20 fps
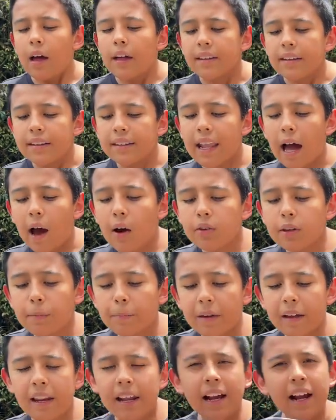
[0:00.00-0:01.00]
Now the
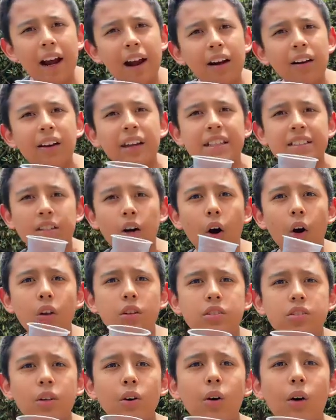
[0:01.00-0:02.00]
vinegar is
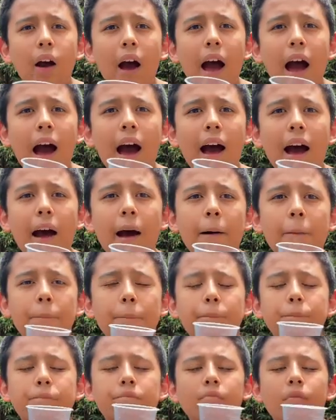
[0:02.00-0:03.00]
also
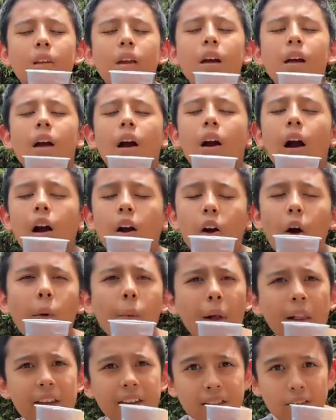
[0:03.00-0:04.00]
um,
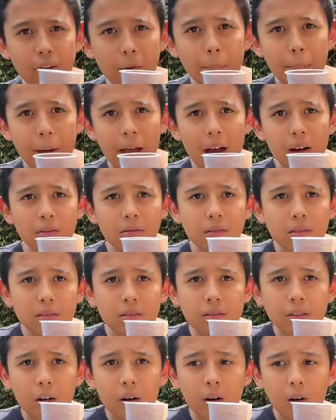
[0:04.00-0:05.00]
covalent compound,
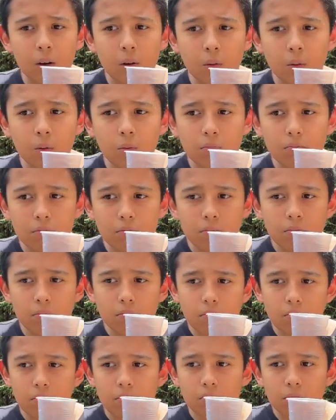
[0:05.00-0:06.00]
so
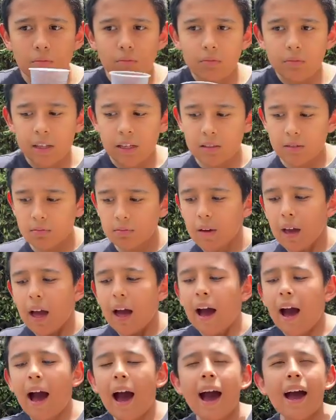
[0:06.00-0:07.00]
yes.
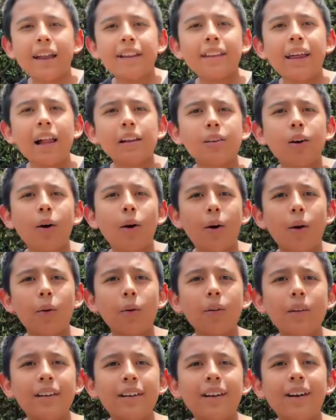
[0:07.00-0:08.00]
And
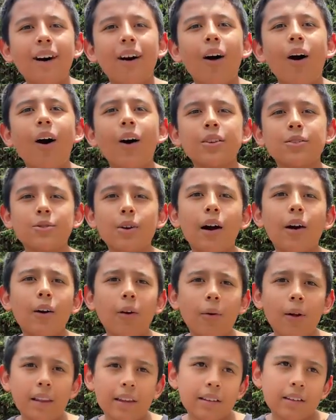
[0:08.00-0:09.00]
alcohol, also a
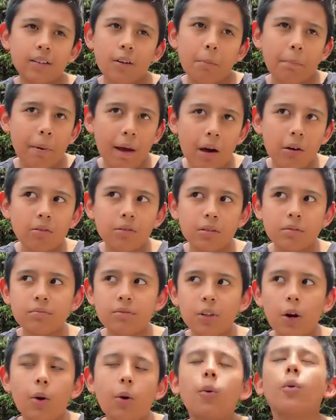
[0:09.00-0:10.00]
covalent compound,
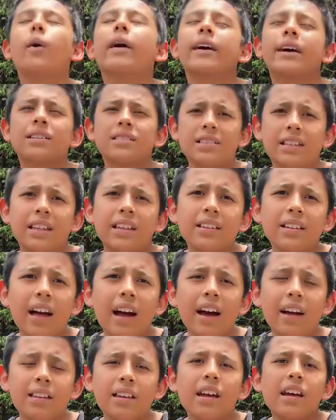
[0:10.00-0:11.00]
so we can see that